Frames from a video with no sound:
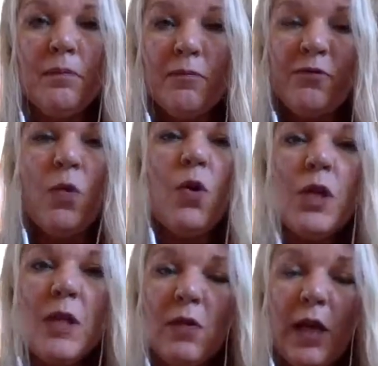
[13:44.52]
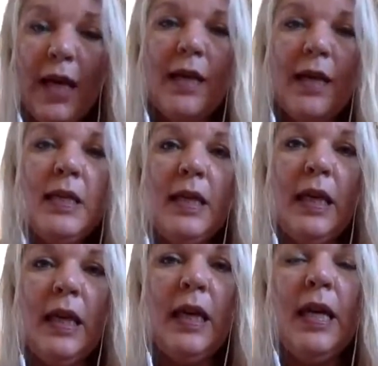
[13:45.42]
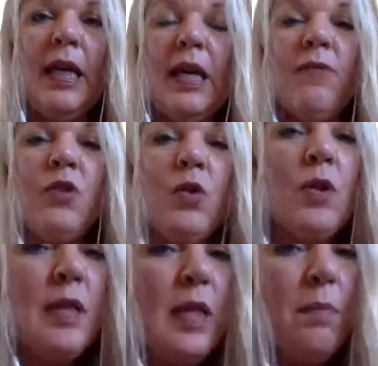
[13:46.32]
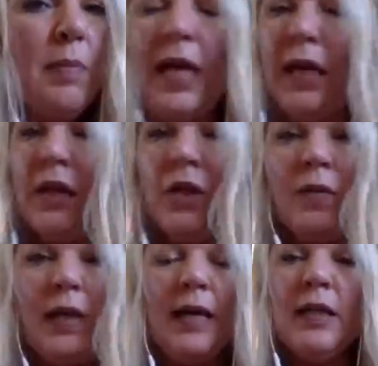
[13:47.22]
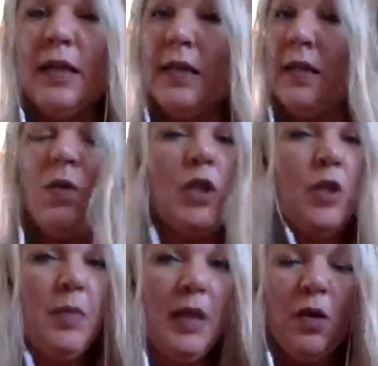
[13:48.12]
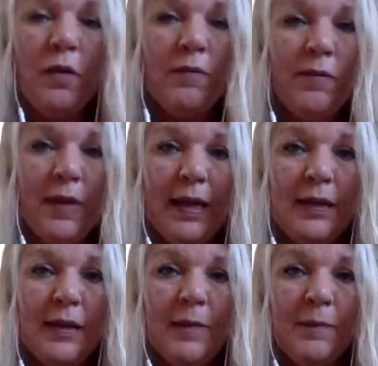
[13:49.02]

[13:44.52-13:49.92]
forceful energy. If you're stepping into that, it's going to be a conflict.